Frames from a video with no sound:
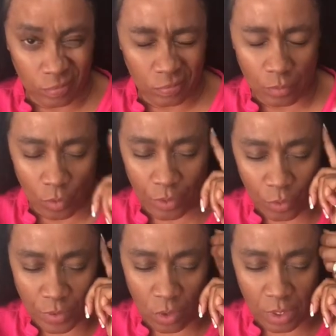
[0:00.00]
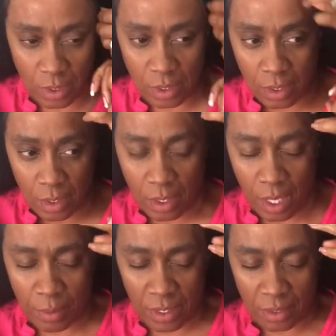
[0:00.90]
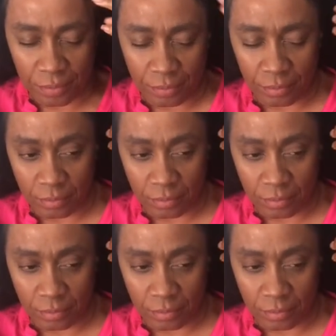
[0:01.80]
Now I do have to fix the